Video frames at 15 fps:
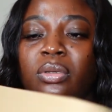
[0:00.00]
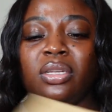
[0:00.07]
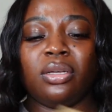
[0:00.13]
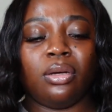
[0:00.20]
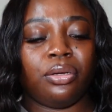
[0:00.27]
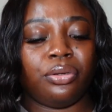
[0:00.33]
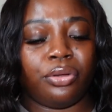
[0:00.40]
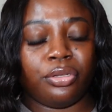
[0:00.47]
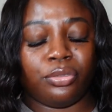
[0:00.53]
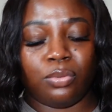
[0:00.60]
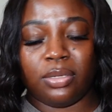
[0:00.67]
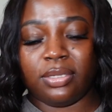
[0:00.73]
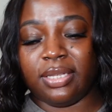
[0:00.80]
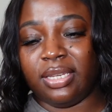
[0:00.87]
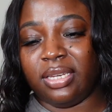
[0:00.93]
God knows
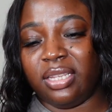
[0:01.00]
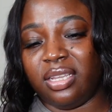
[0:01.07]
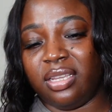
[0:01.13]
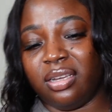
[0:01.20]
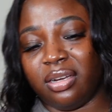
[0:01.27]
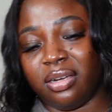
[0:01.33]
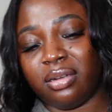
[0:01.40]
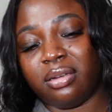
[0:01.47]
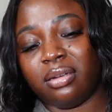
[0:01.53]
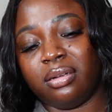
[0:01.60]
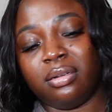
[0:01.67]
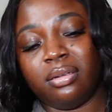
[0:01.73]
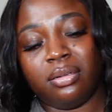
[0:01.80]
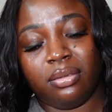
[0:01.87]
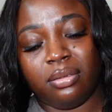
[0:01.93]
what's in here.
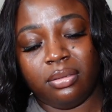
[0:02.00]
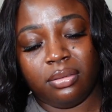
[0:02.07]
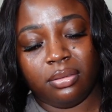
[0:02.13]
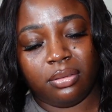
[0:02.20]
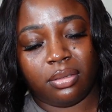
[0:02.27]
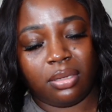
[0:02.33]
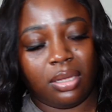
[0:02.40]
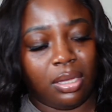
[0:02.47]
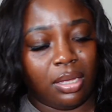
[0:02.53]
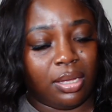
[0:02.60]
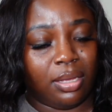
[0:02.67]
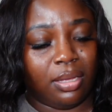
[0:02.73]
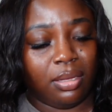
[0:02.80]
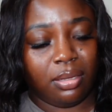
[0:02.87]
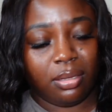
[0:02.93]

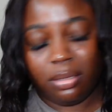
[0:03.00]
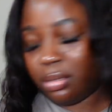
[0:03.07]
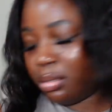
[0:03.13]
Okay.